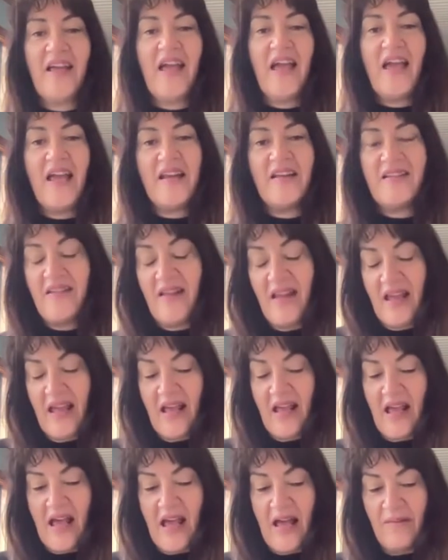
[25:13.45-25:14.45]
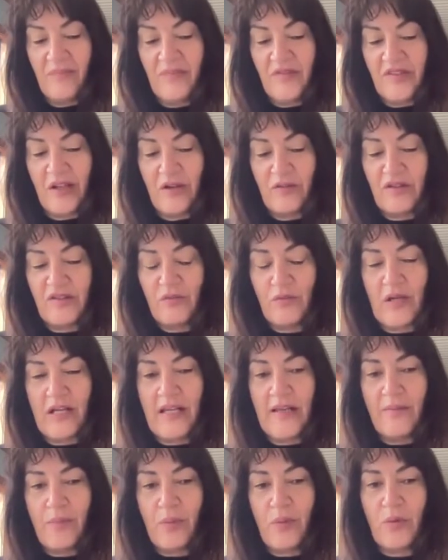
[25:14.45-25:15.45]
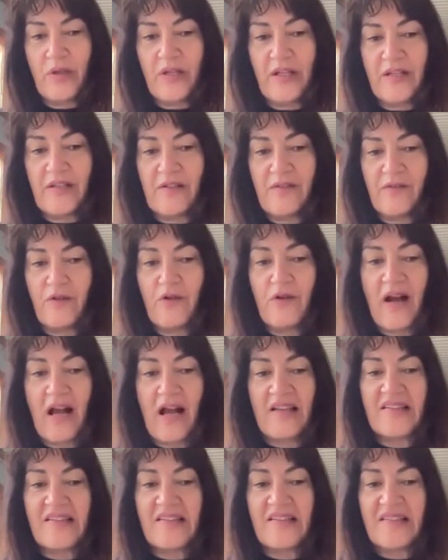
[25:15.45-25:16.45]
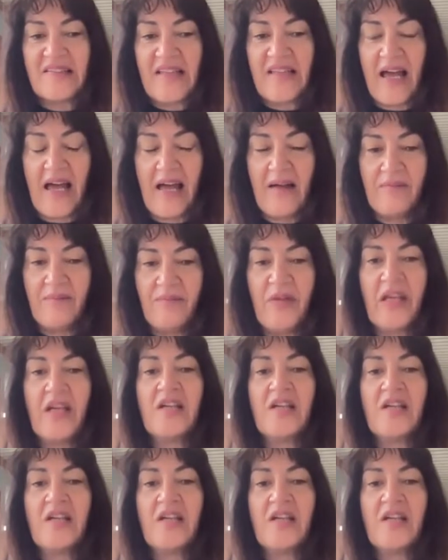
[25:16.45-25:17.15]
and um, so it was really important for us um,